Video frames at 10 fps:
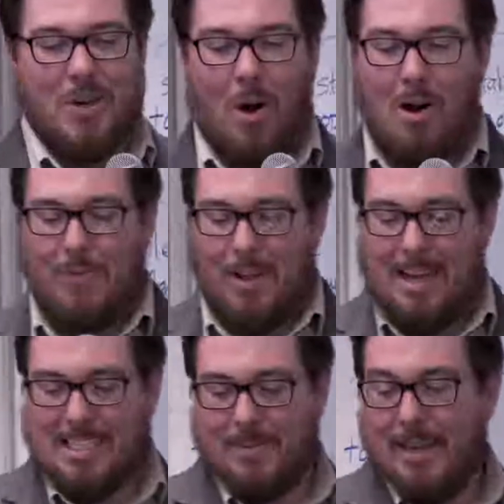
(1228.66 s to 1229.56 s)
so, our
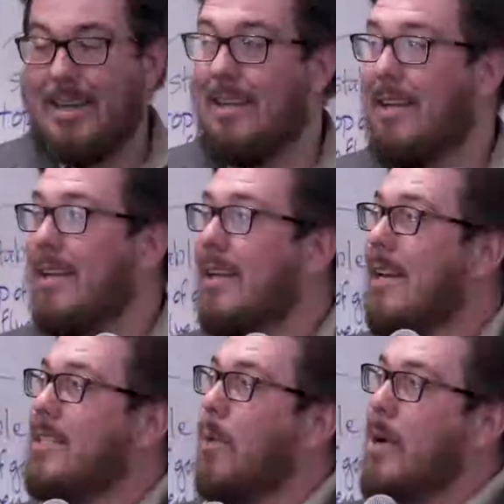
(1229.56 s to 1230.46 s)
philosophy
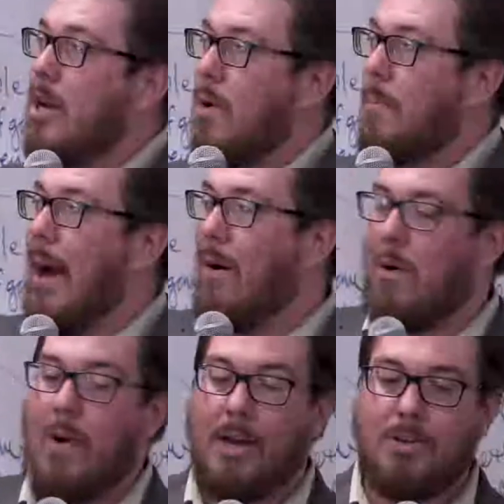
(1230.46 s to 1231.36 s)
is that we need to
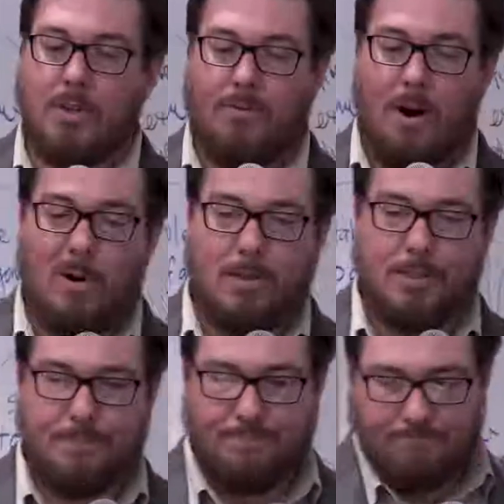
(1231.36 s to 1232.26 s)
empower ranchers and farmers.